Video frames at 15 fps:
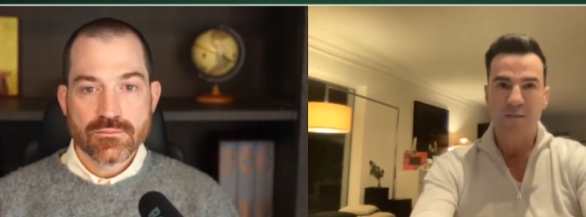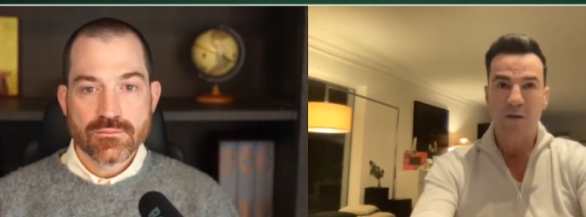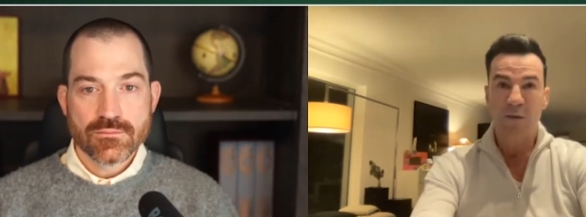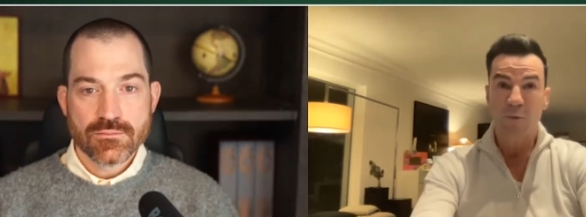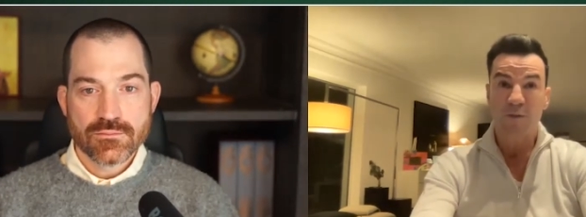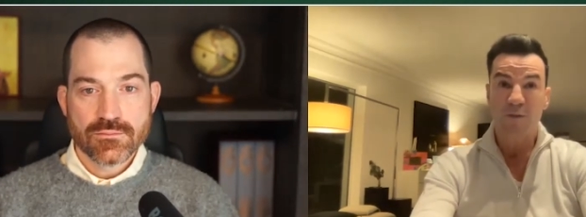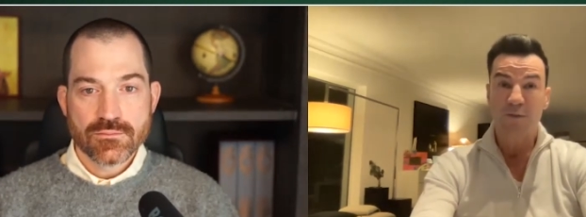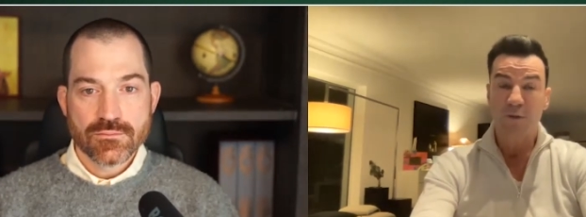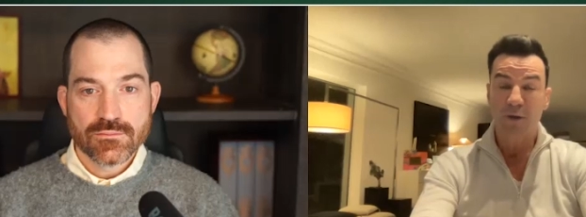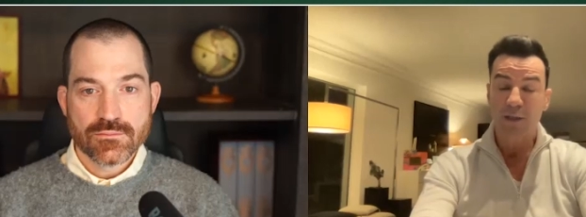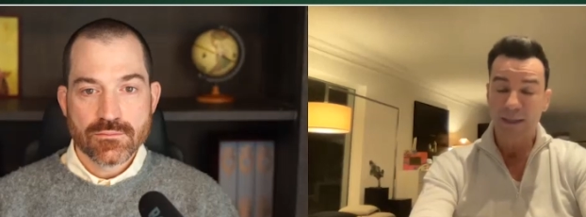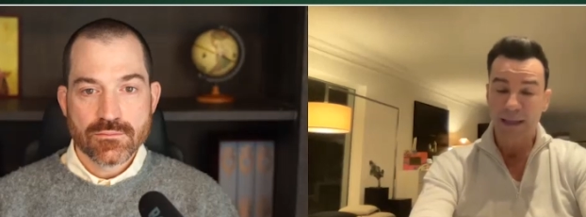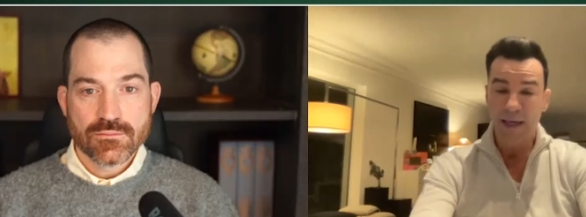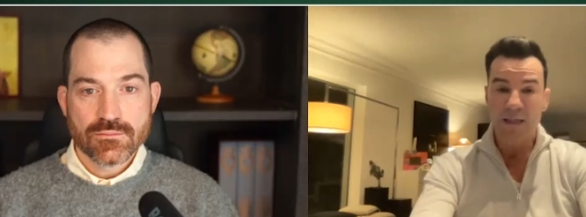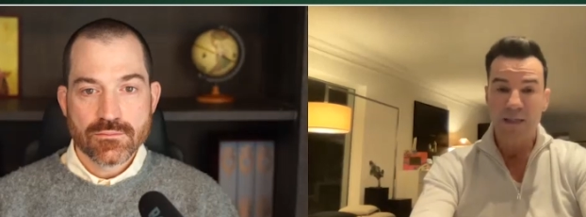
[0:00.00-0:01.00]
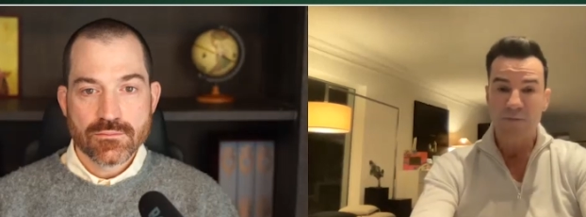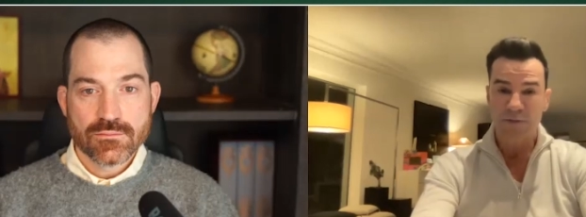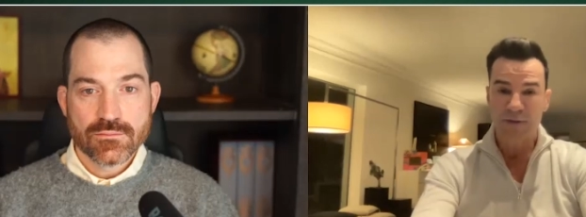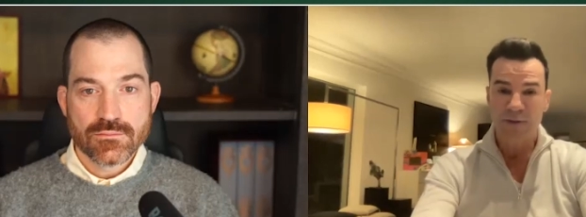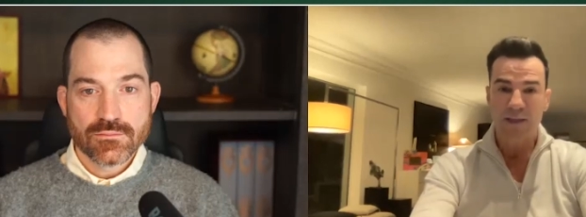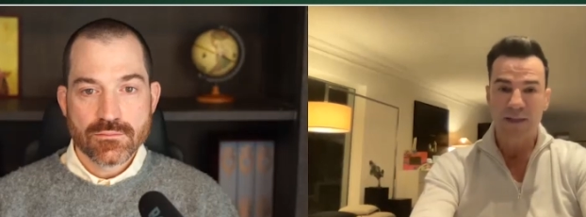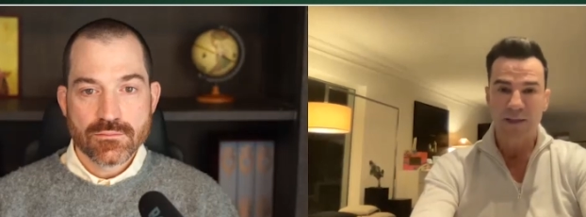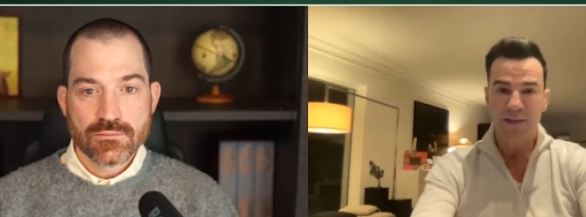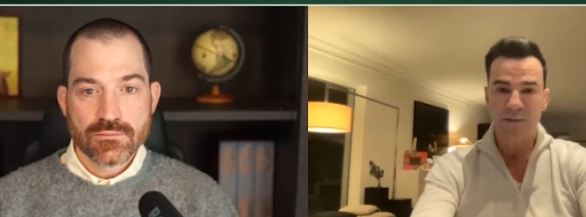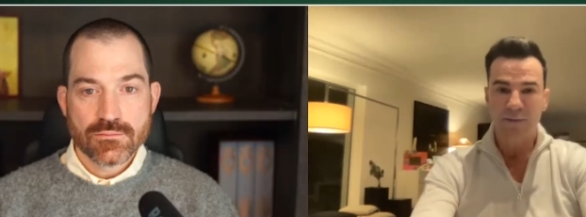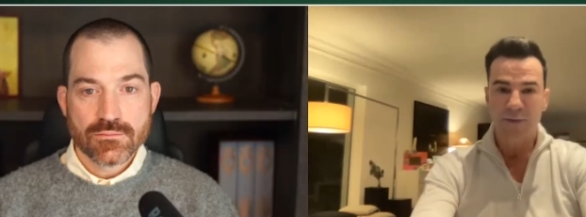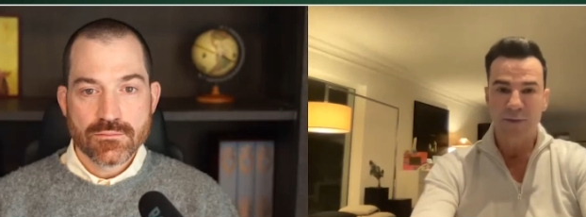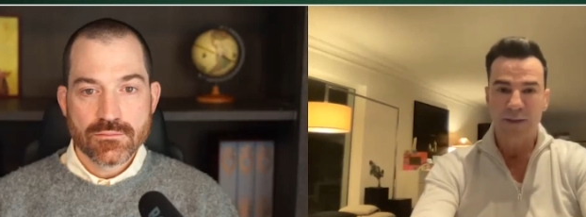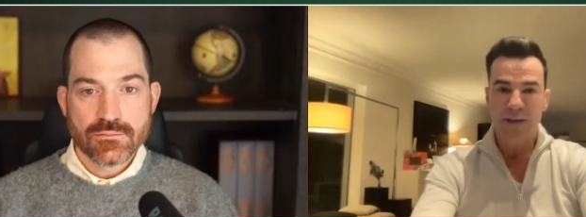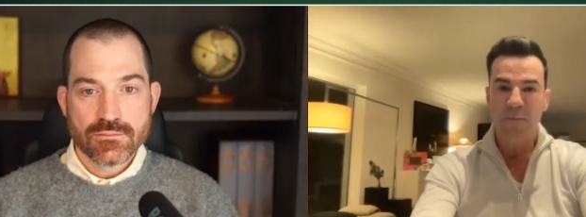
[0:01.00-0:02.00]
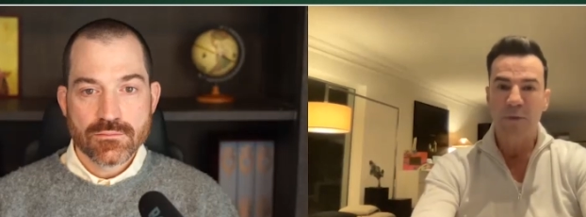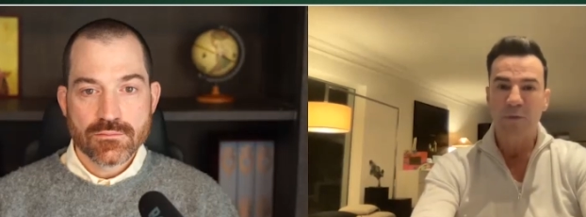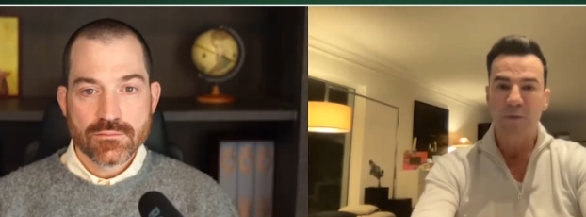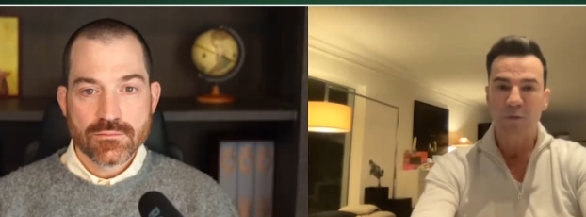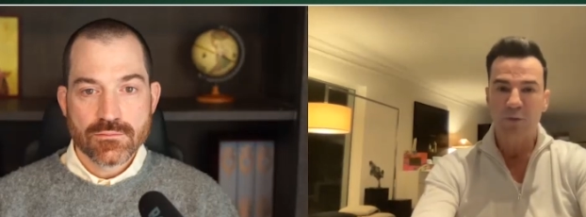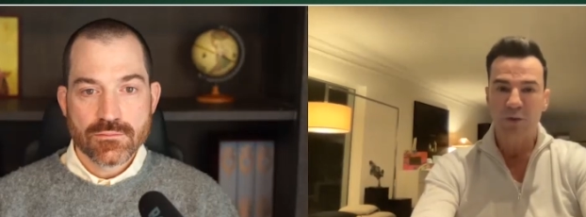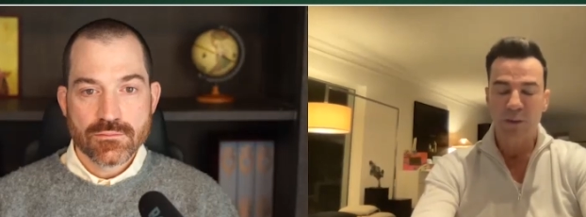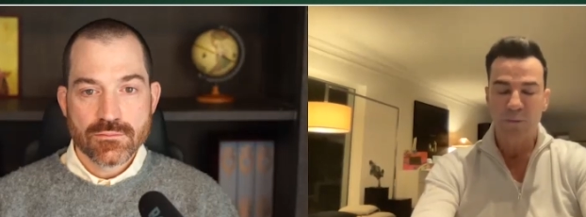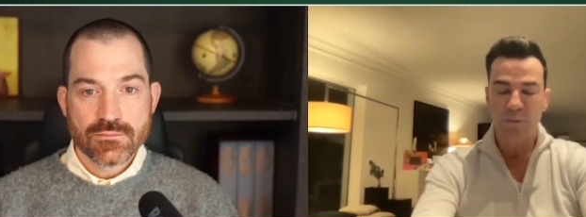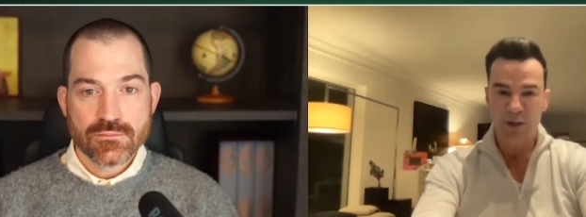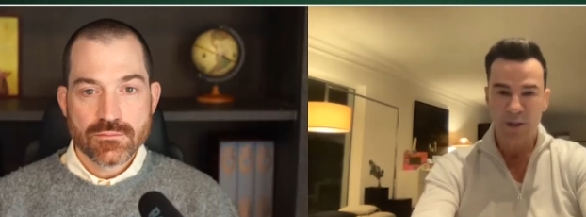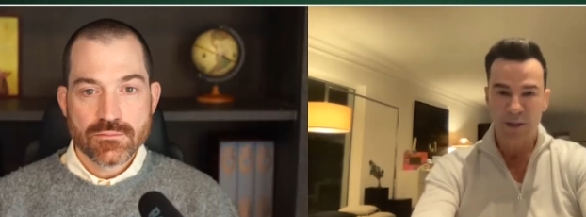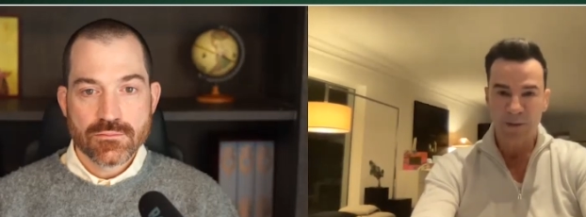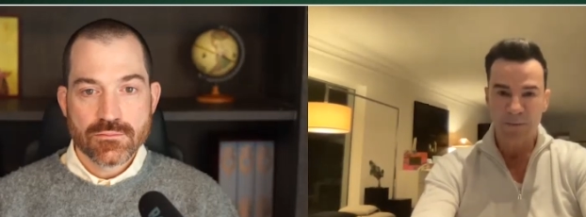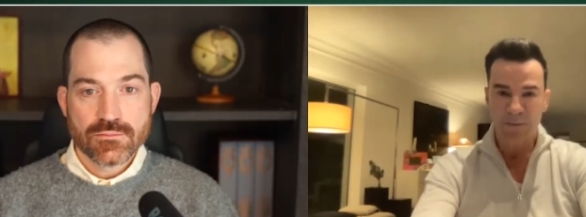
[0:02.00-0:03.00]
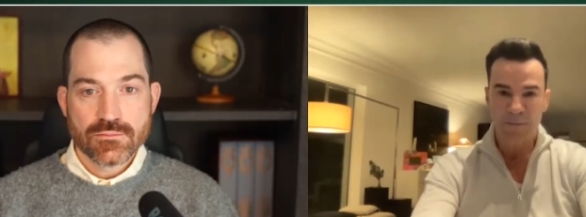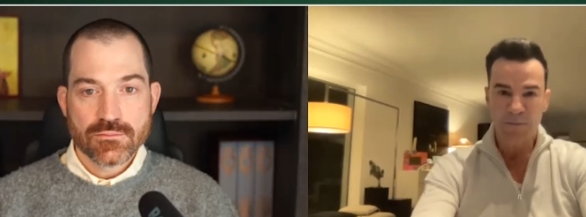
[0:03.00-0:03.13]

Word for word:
Speaker 1: So I worked in oil and gas for 10 years with a company called Schlumberger